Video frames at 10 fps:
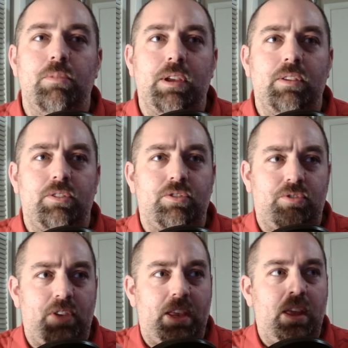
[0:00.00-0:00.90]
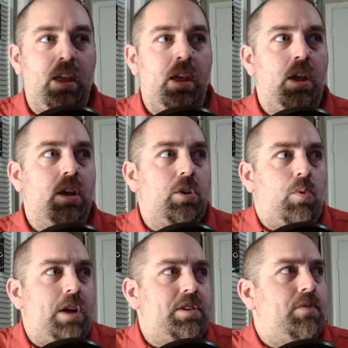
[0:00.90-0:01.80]
because it's just like, you're
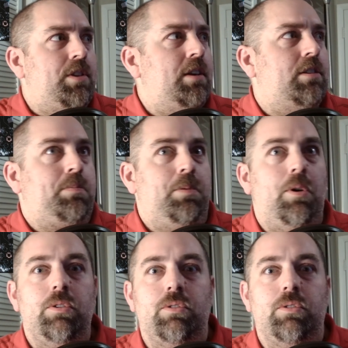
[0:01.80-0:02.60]
watching everything explode.